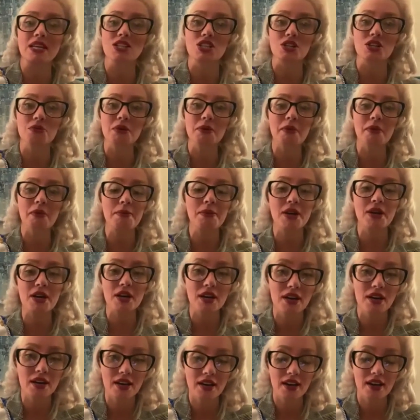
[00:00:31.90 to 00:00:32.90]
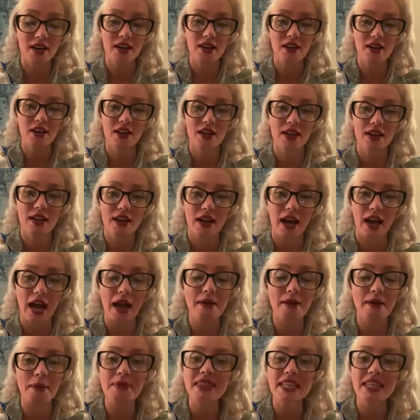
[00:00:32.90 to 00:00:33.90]
Do you remember?
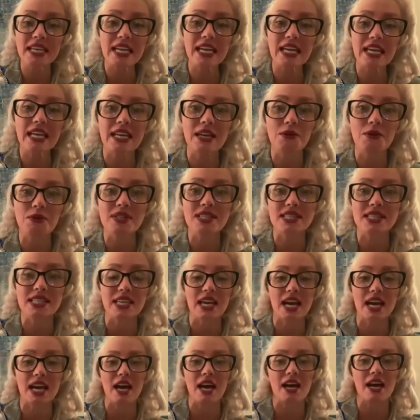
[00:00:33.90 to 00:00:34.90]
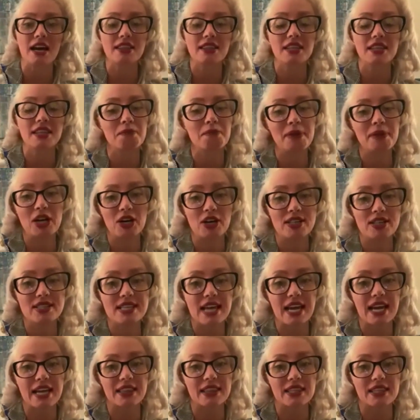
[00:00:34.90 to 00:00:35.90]
I'm thinking it was the appearance
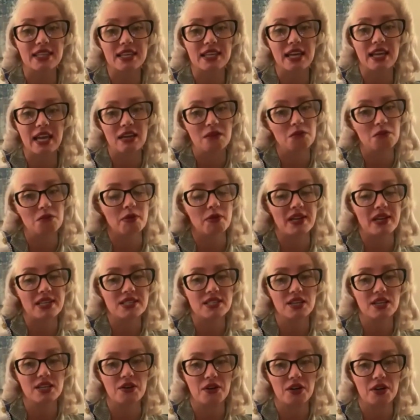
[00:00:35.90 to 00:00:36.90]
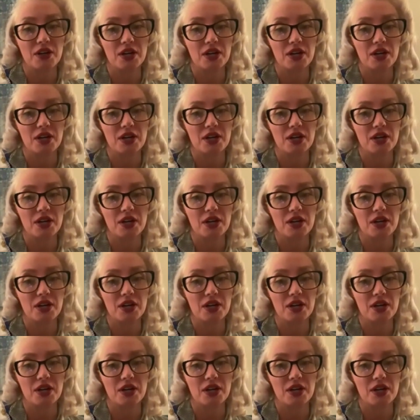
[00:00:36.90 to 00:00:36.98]
at the animal rescue.